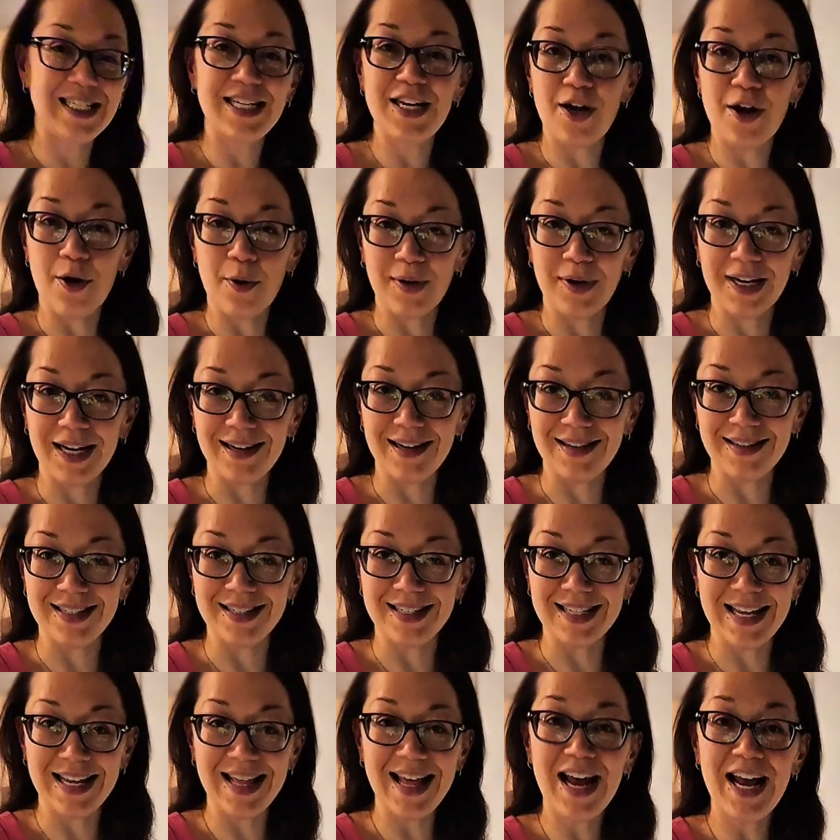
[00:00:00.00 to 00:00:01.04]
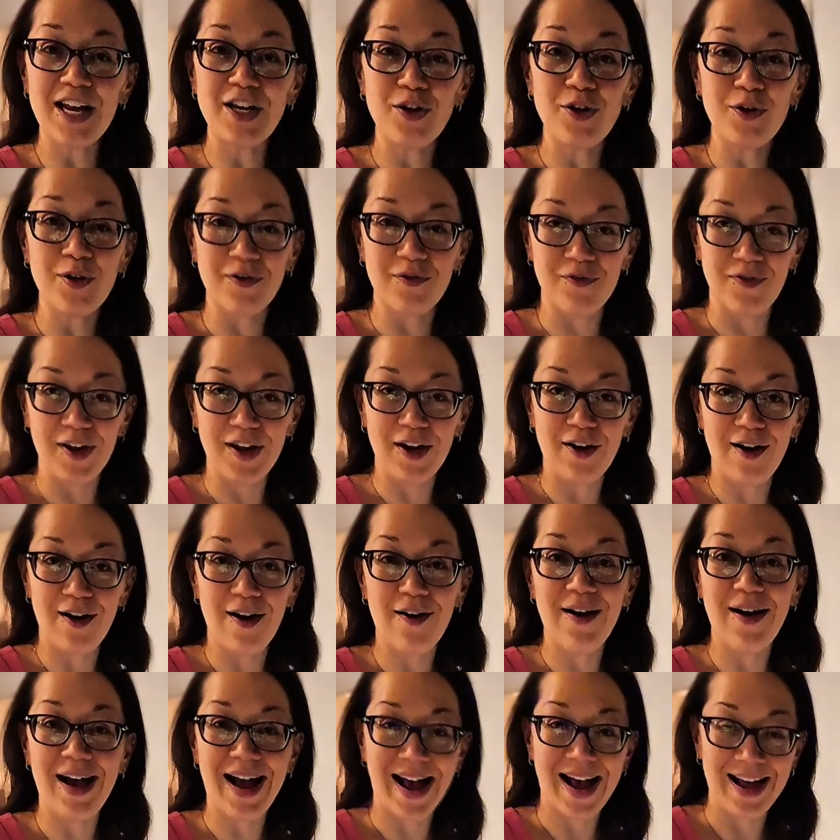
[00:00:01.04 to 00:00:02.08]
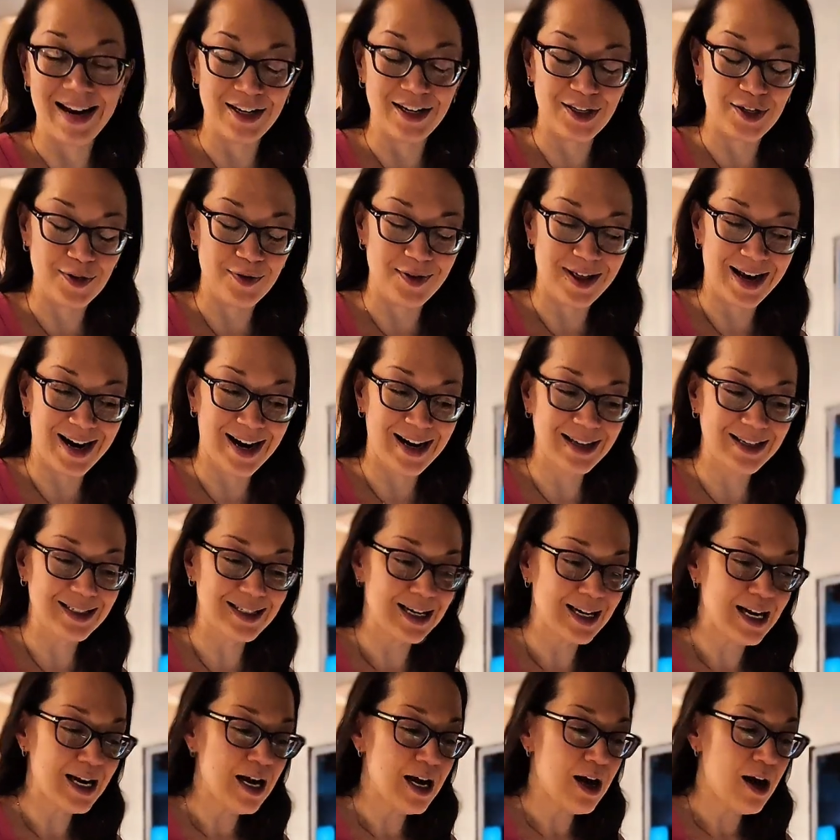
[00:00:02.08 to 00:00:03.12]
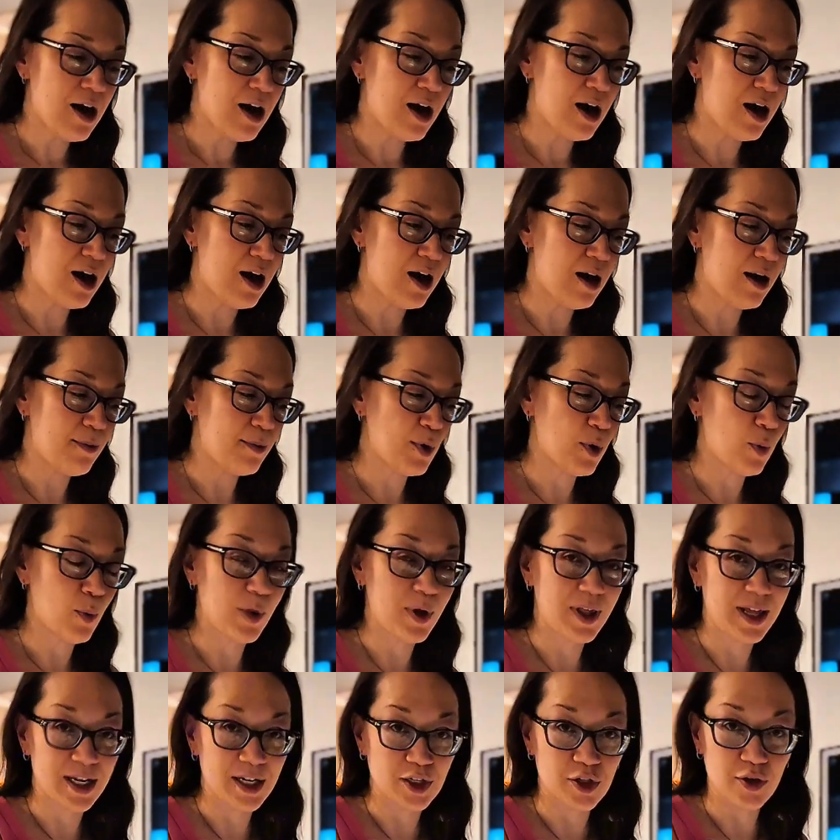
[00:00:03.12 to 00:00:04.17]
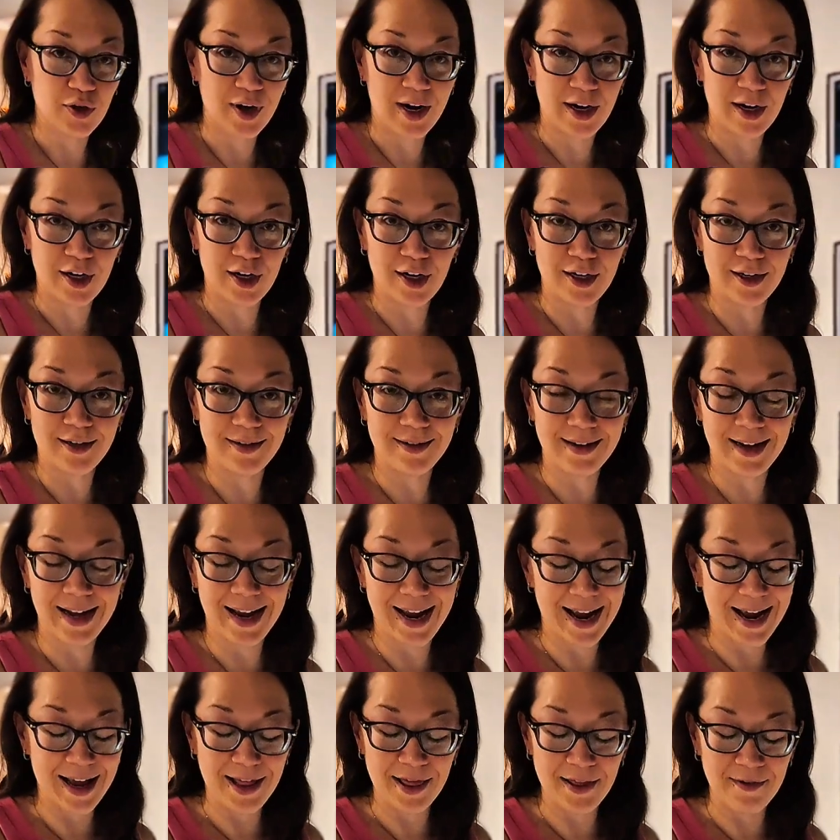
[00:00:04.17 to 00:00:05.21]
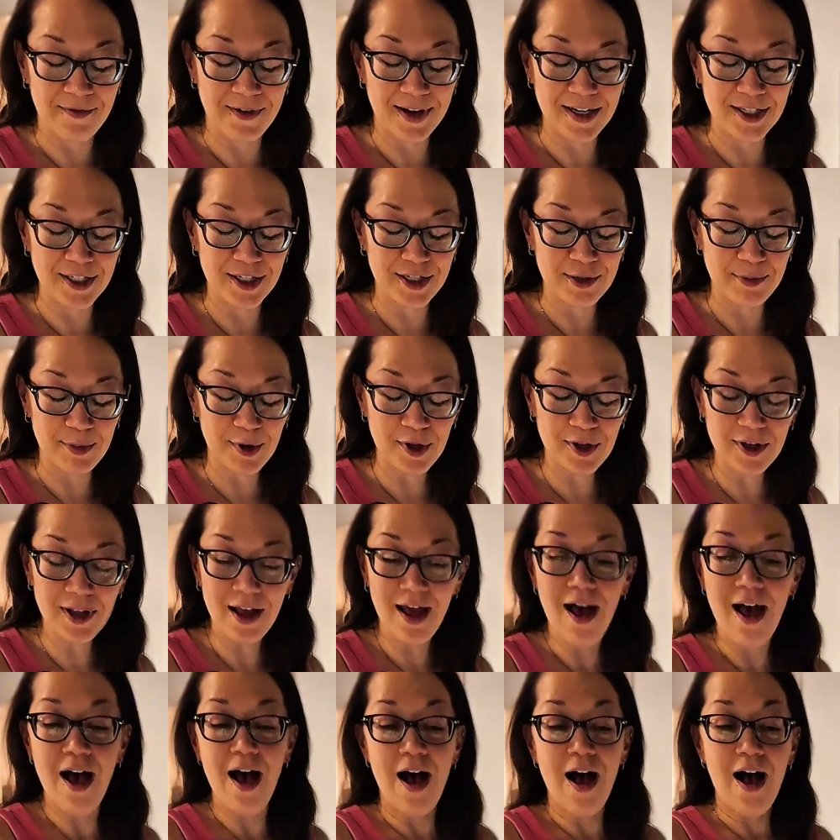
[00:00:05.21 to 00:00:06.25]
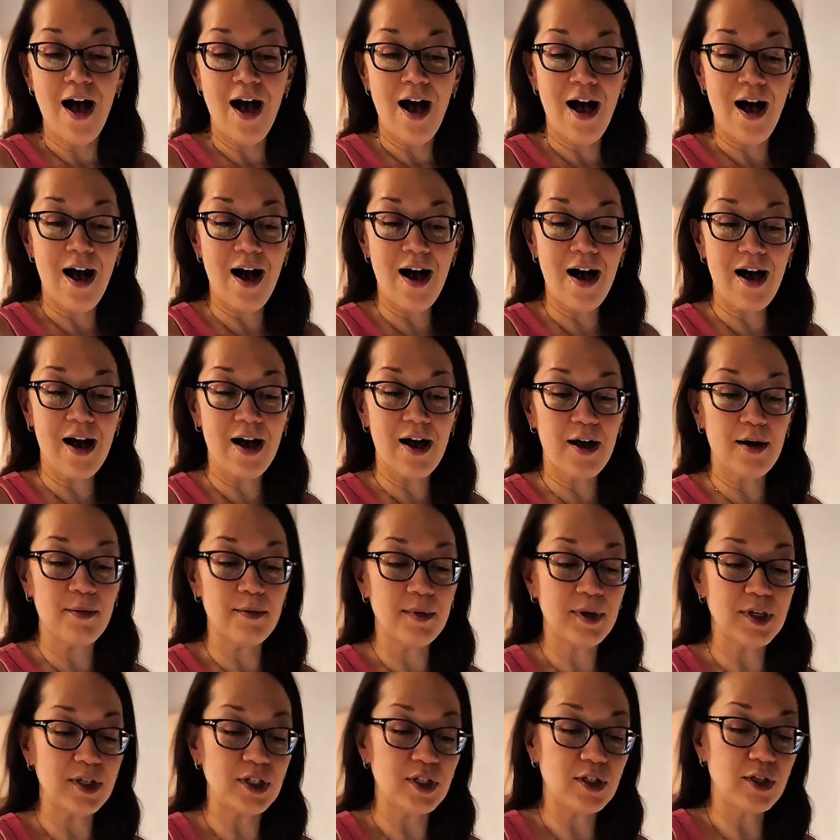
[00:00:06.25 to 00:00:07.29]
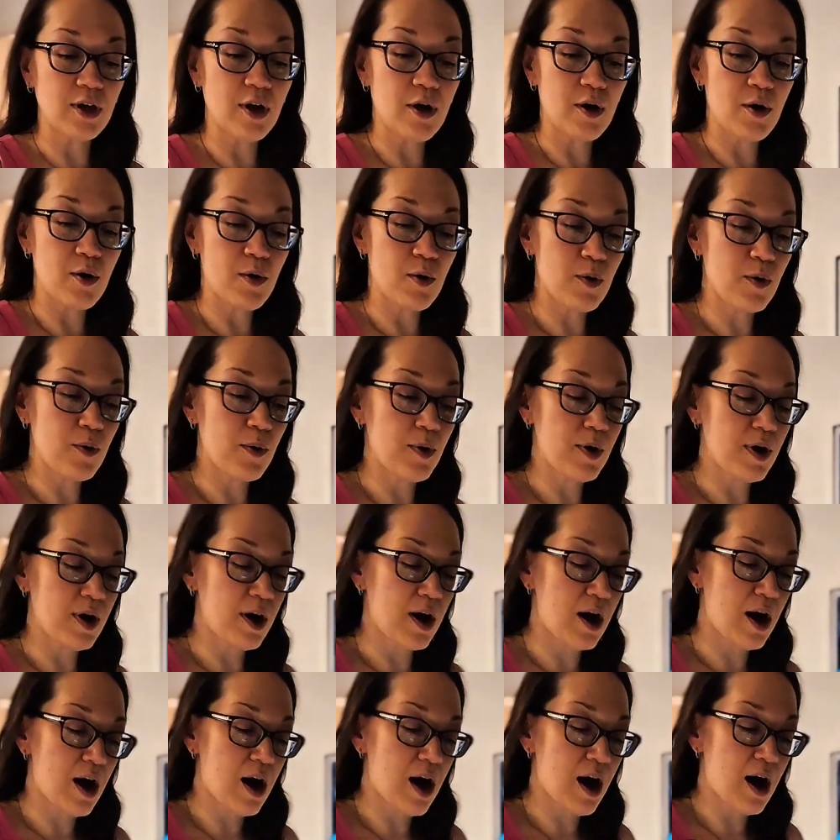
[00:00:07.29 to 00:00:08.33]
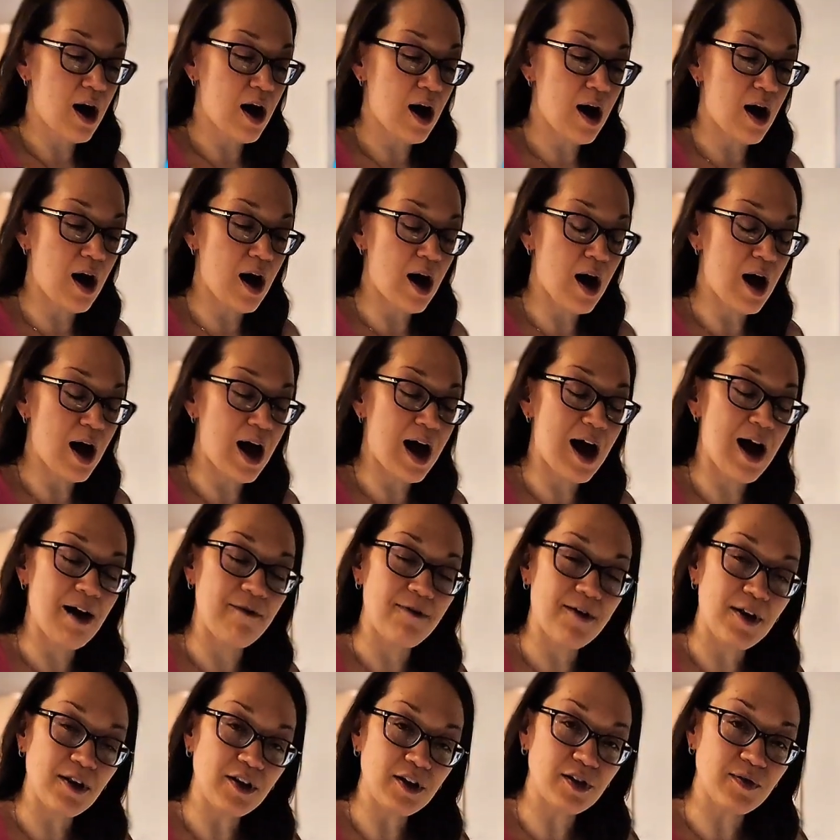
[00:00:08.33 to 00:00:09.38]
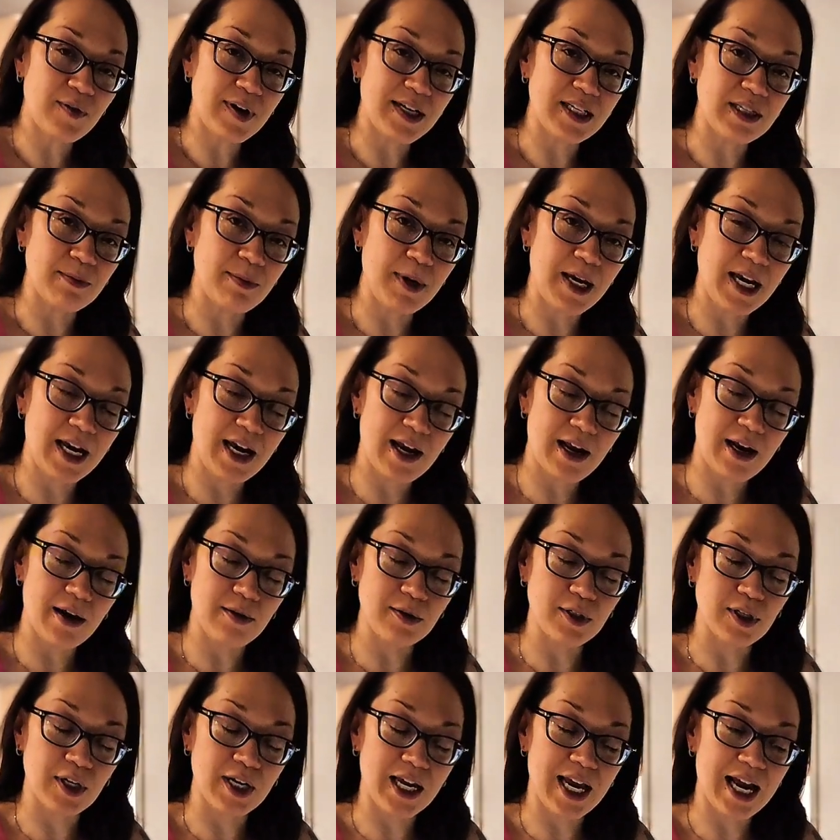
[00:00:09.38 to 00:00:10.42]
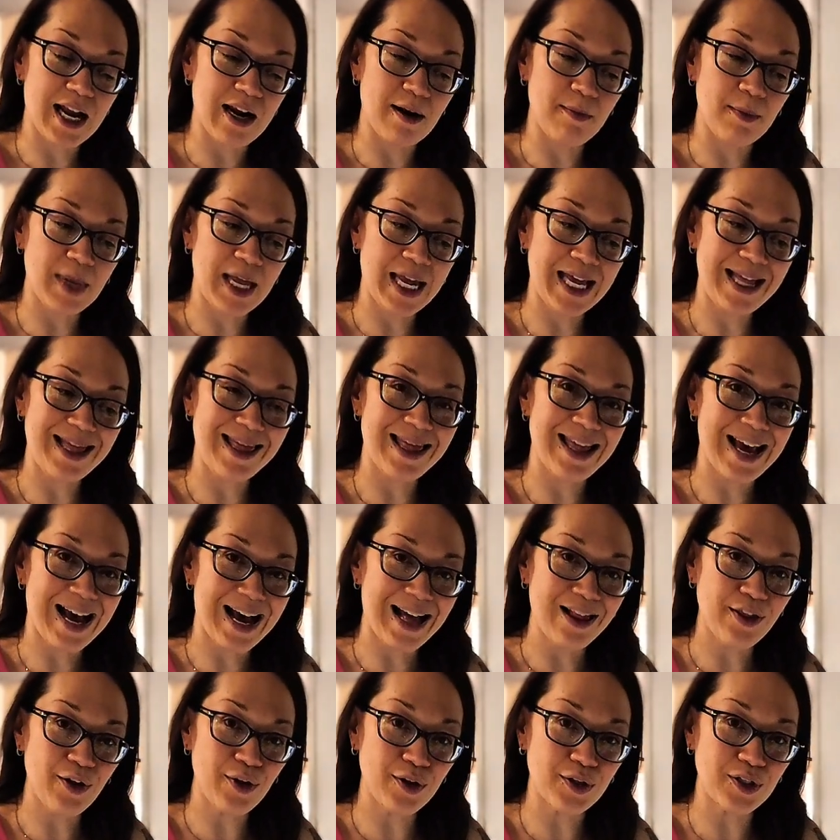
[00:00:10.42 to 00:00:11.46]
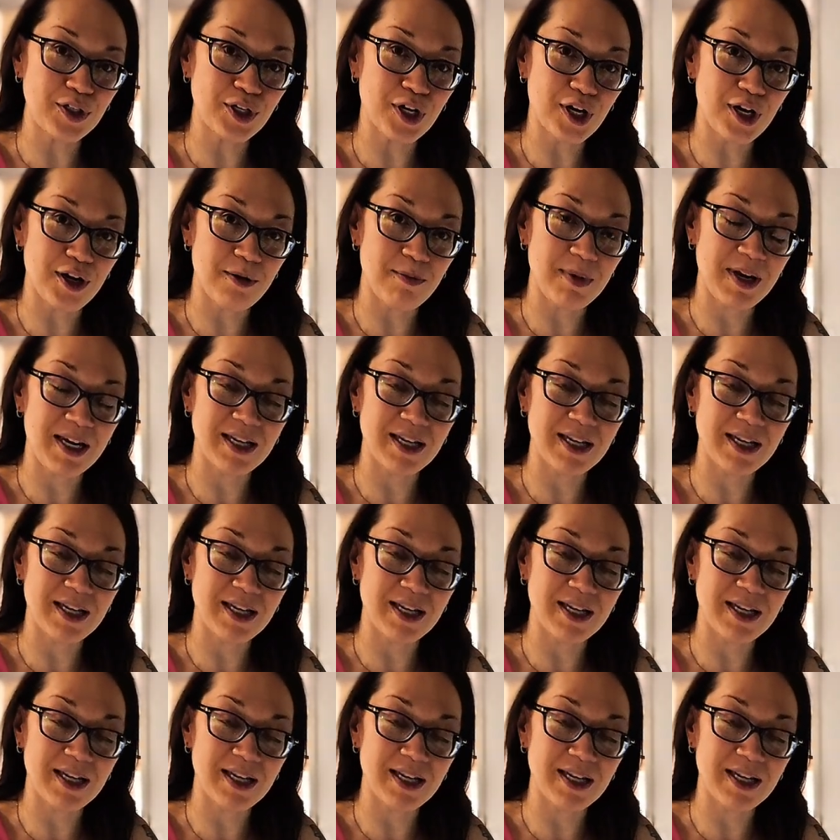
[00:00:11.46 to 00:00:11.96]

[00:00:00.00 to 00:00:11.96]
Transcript: No one needed to see that, and you can figure out how to do that with a shredder and the vegetable. So I found this recipe and I was looking at it, I'm like, that looks good